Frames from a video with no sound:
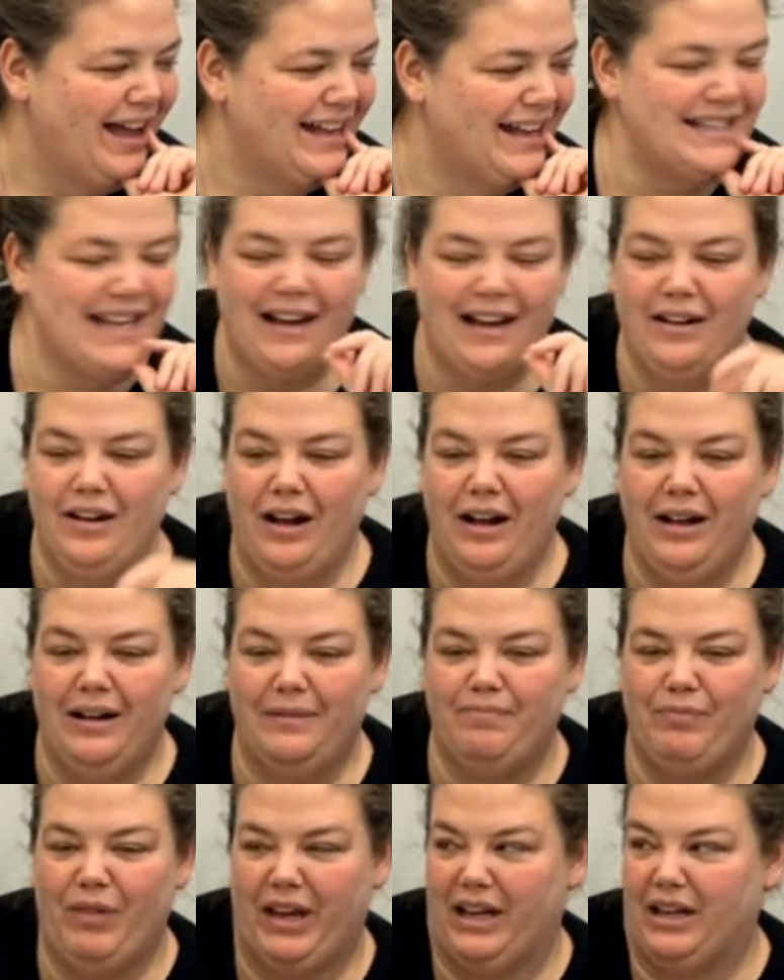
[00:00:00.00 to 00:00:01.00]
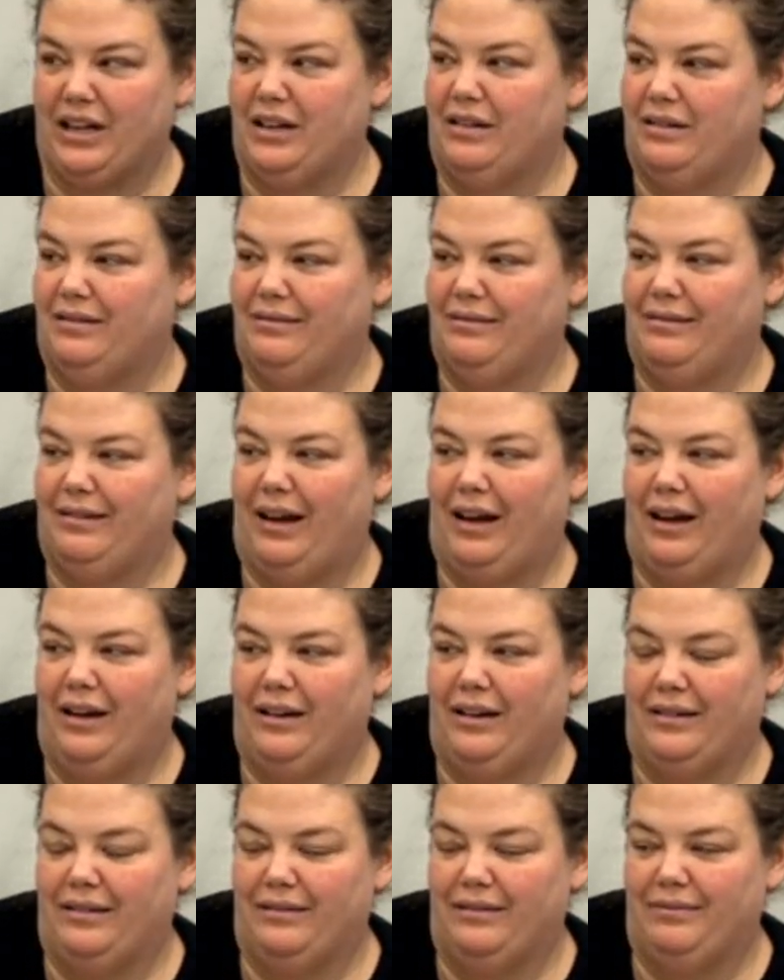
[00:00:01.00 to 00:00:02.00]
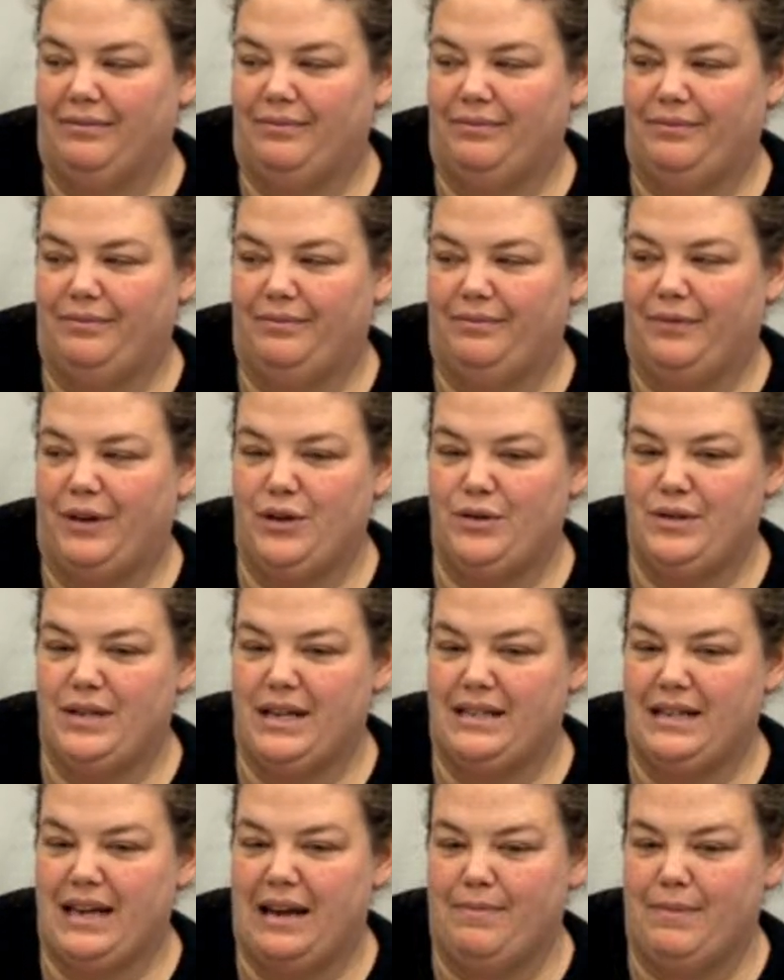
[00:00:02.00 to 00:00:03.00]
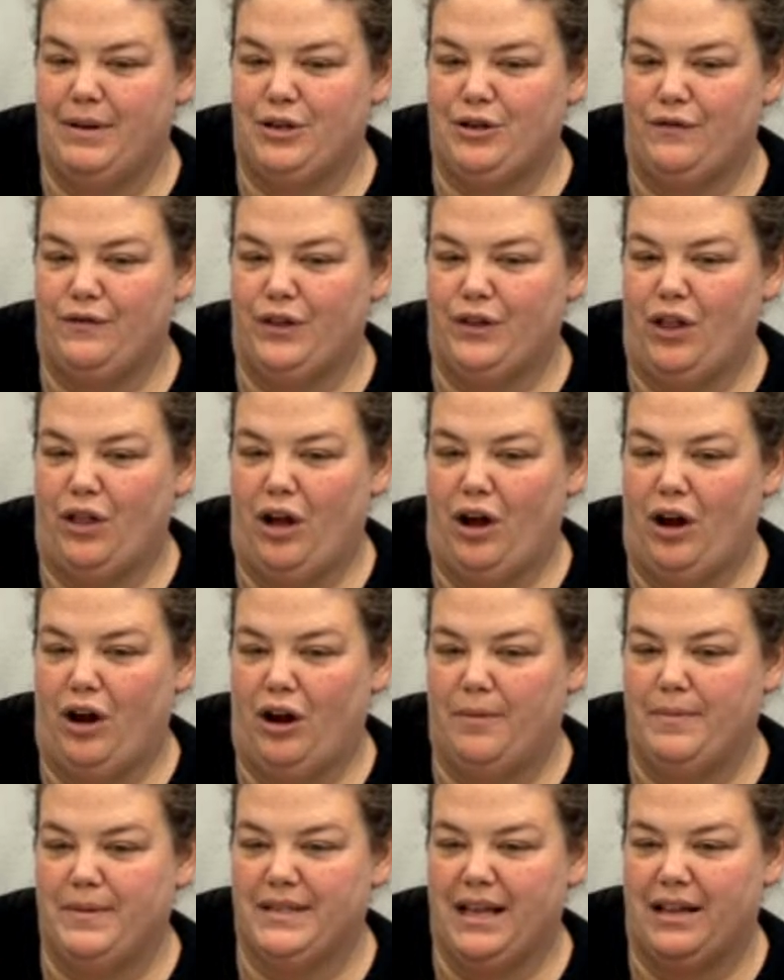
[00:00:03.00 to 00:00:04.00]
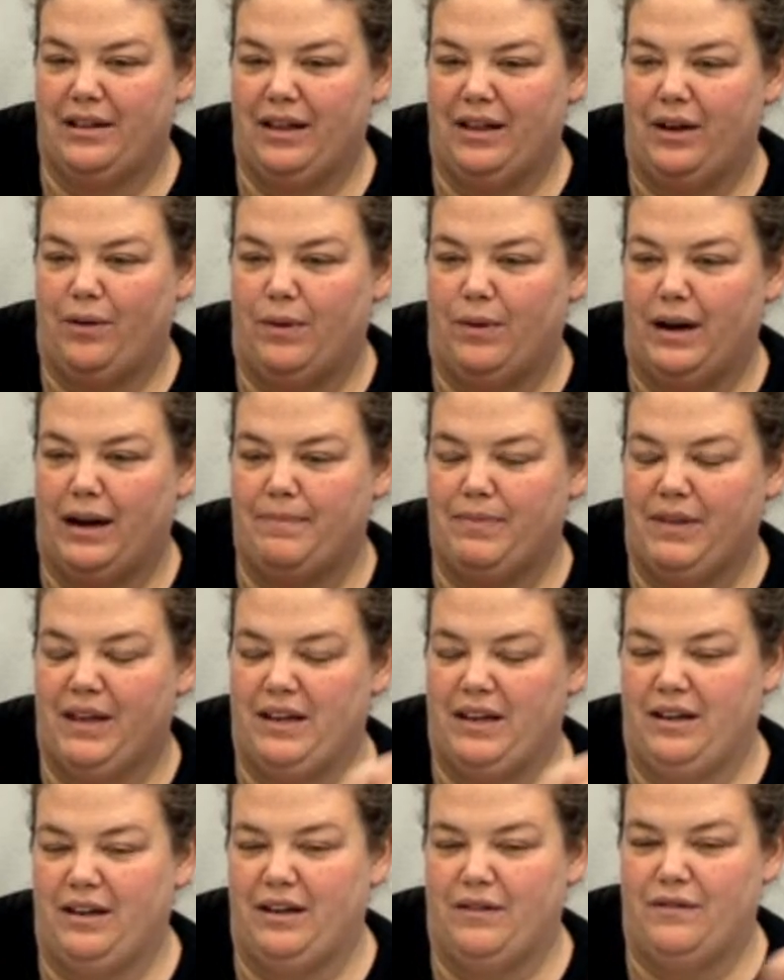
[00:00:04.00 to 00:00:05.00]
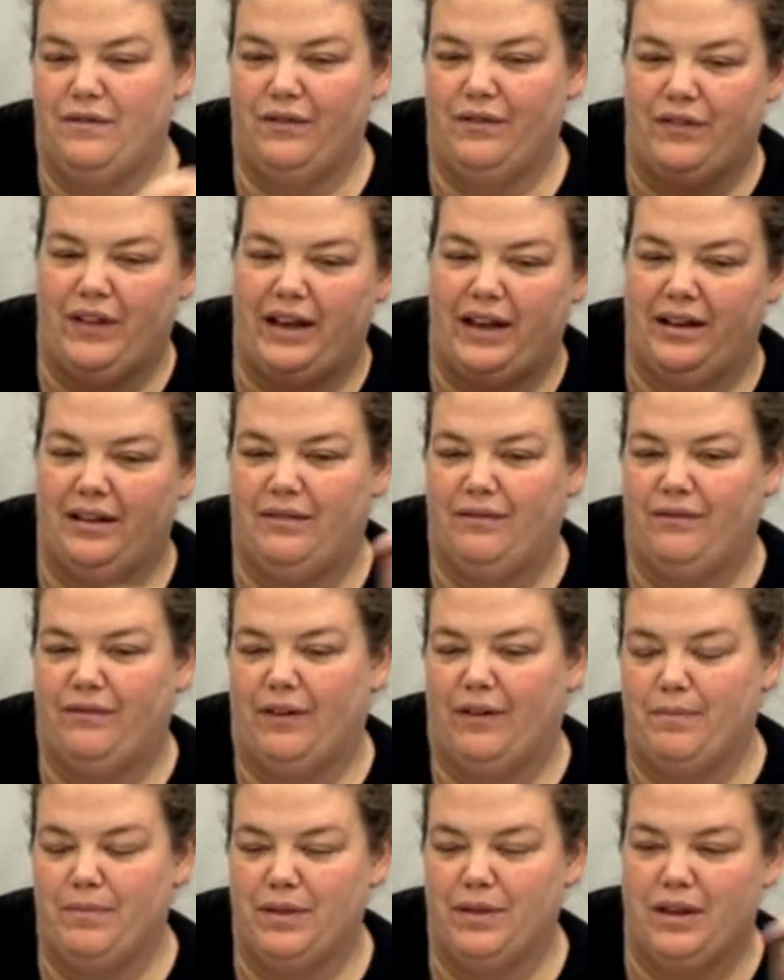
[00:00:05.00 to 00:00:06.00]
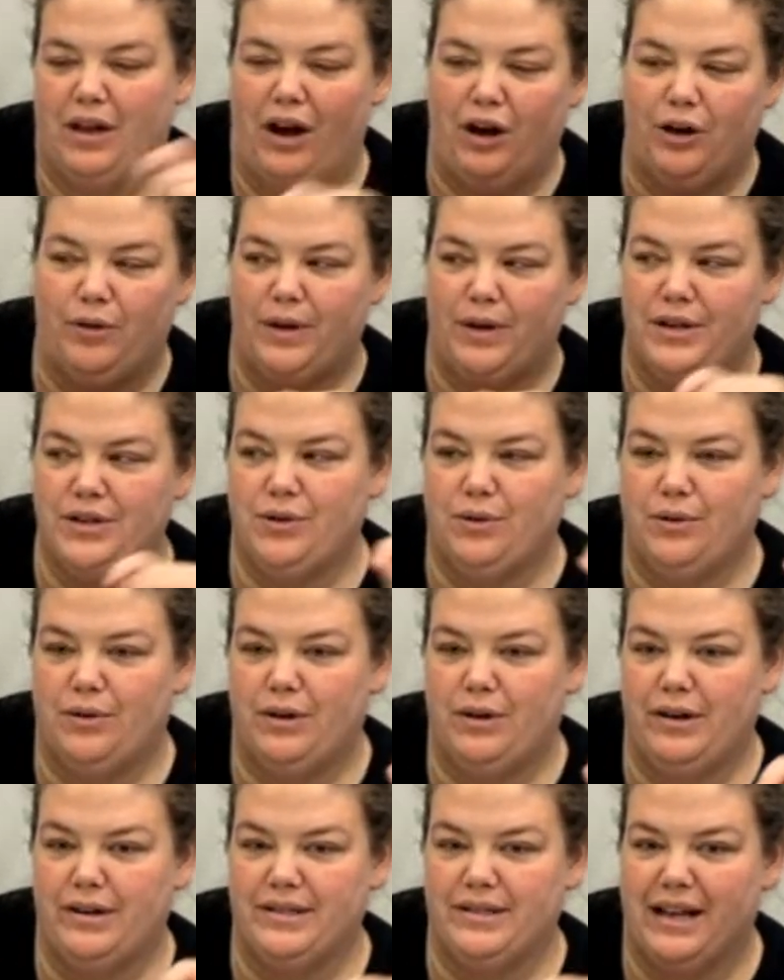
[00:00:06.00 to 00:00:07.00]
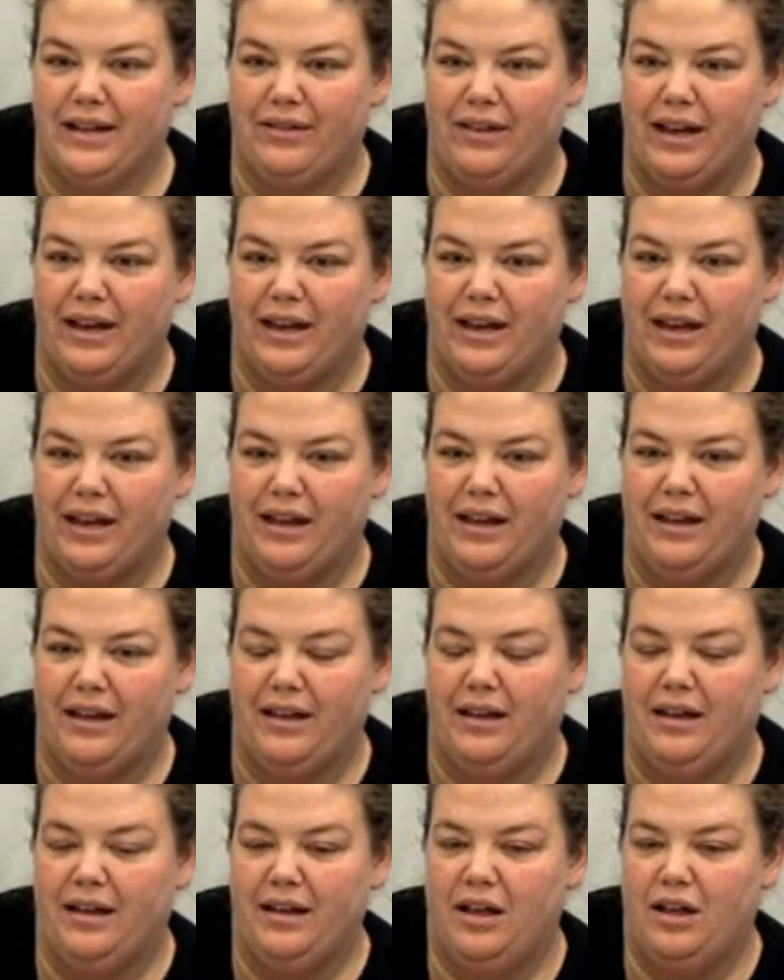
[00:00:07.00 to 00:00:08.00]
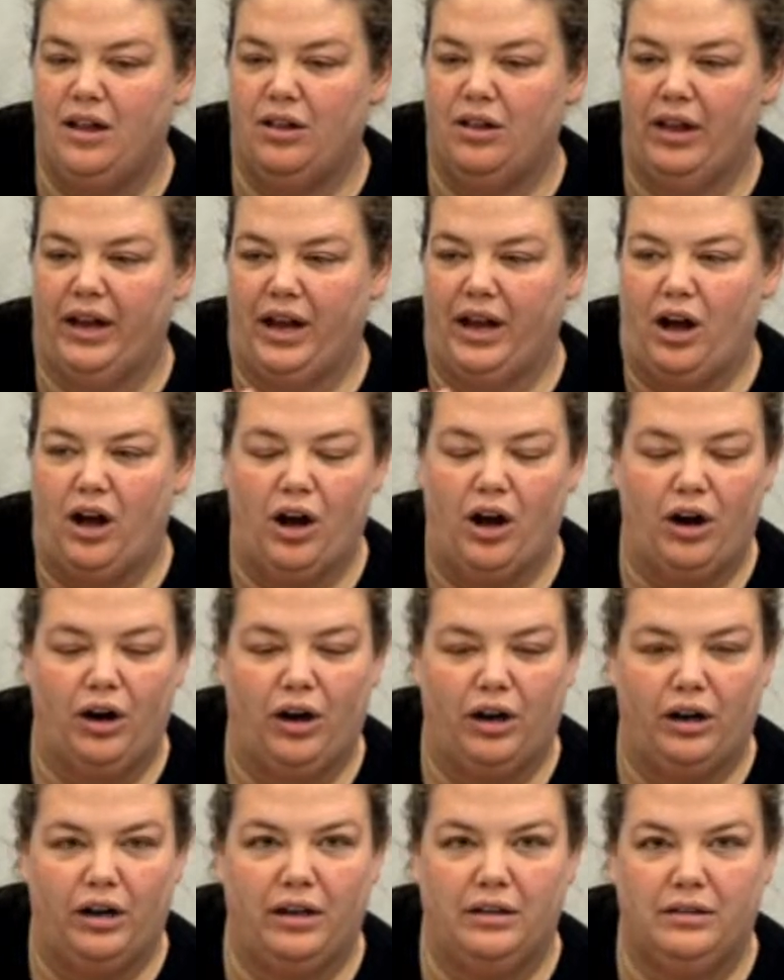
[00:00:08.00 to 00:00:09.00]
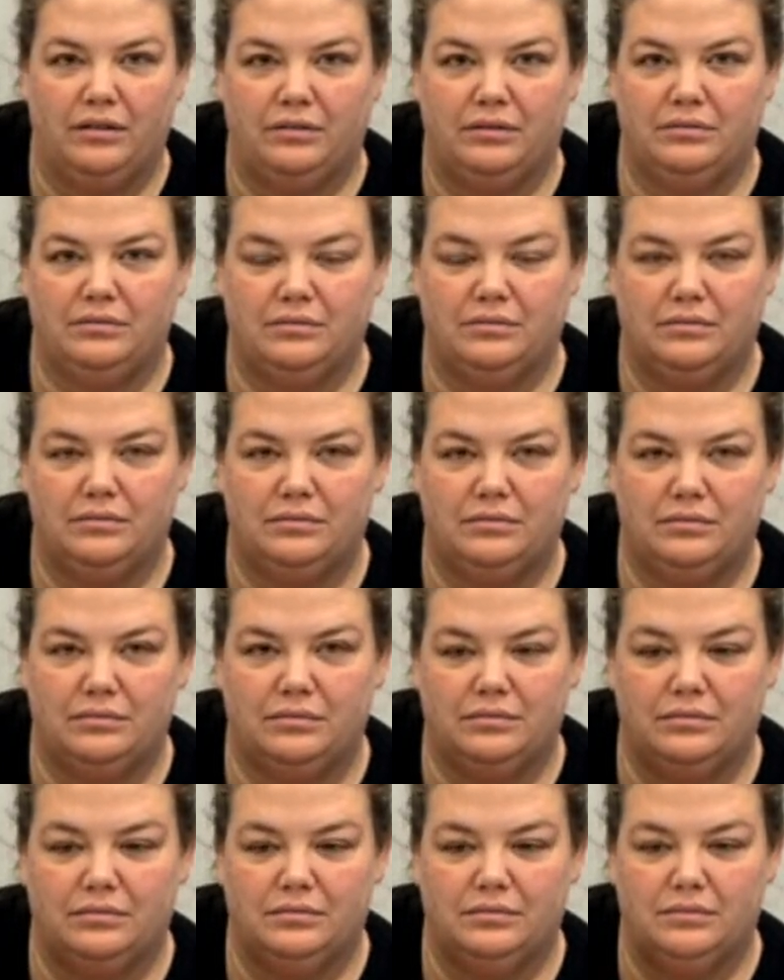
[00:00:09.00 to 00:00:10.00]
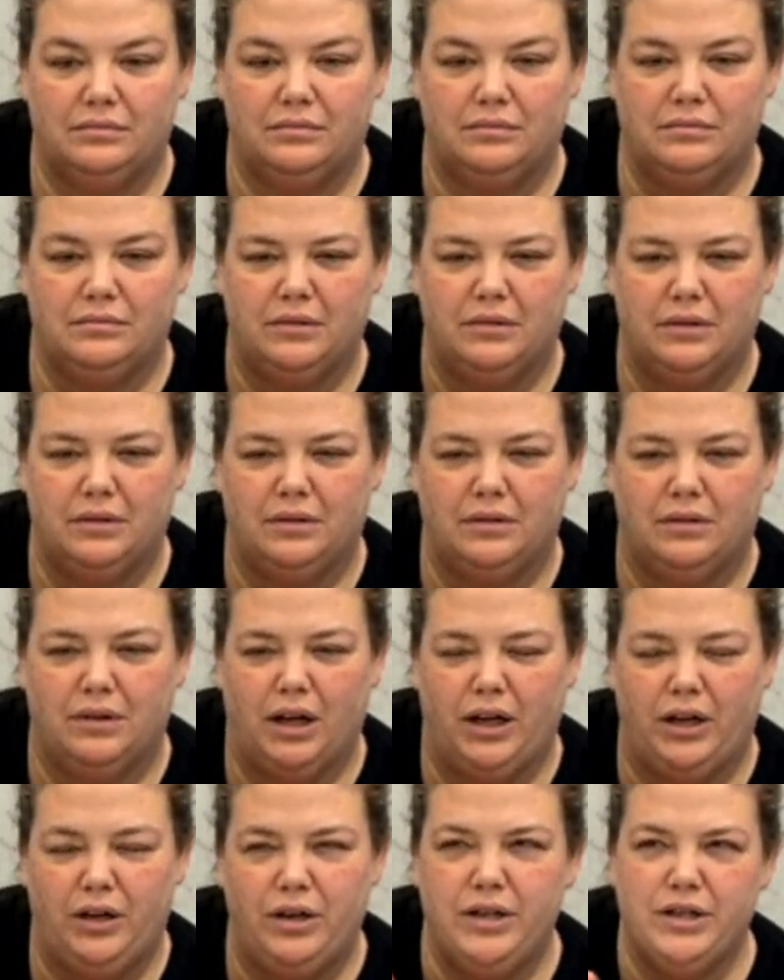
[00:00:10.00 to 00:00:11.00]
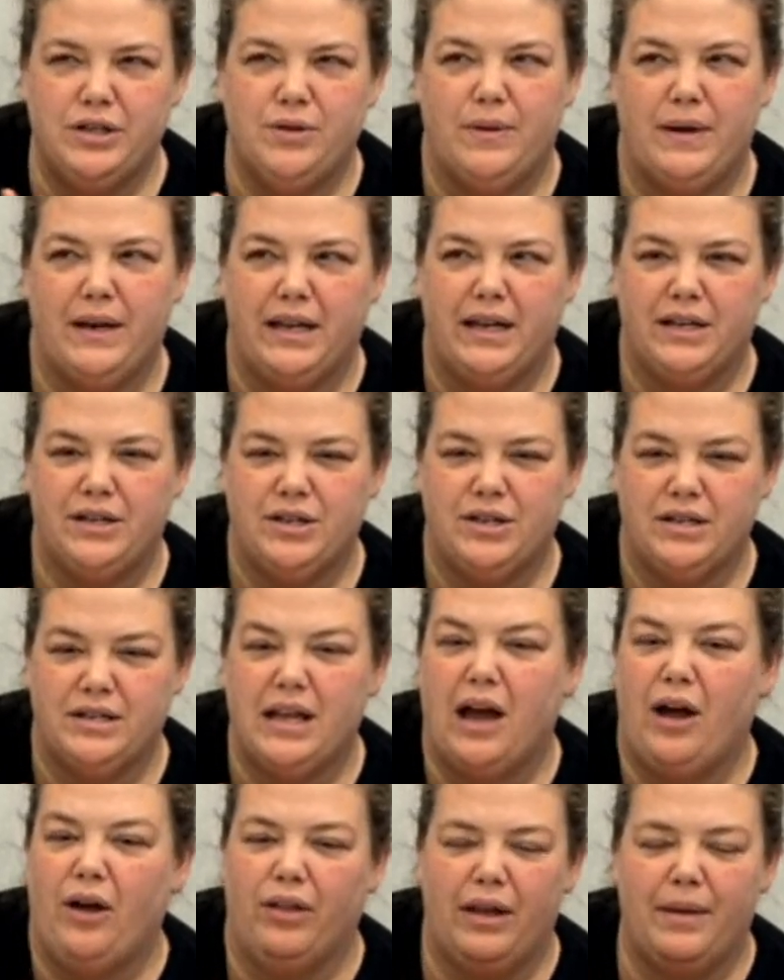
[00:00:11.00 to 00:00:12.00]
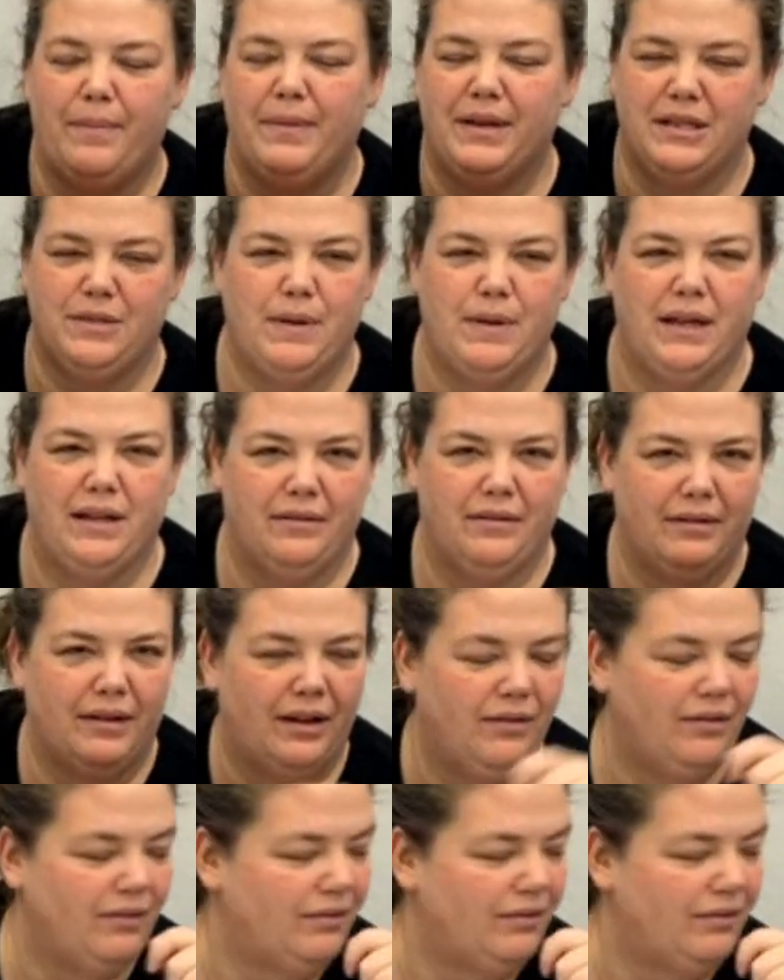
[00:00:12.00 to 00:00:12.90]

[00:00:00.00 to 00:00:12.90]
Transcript: Is that like a when you say tape measure for the long arm, is that like what I'm thinking of like from the hardware store, or is that like a hard 120 inches? Oh, that must be